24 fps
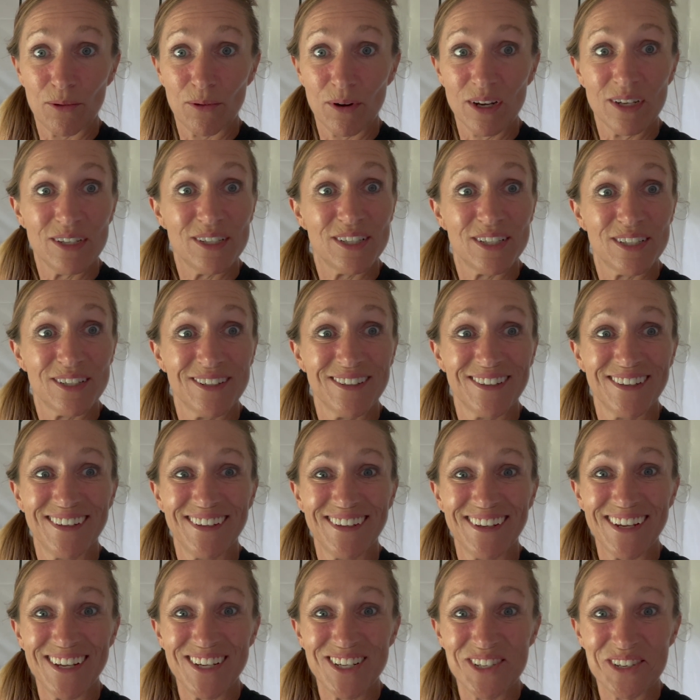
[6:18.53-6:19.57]
race.
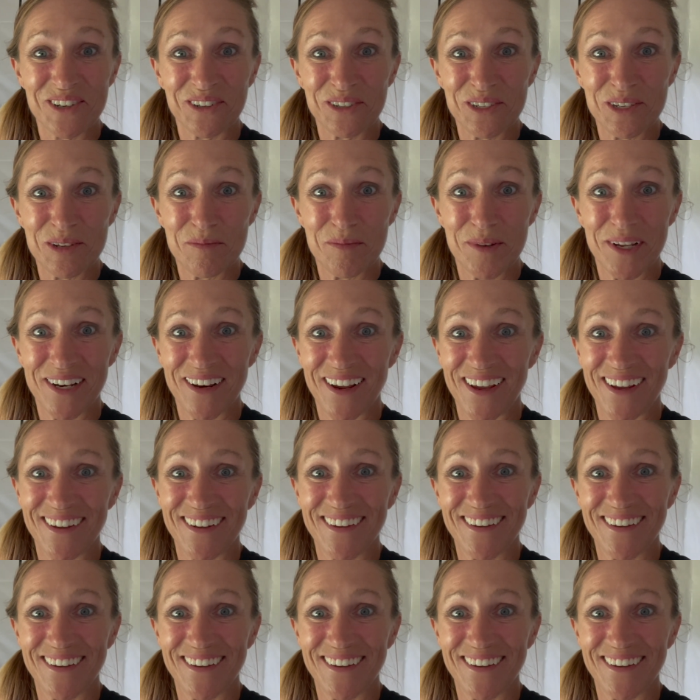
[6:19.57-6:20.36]
It starts at midnight.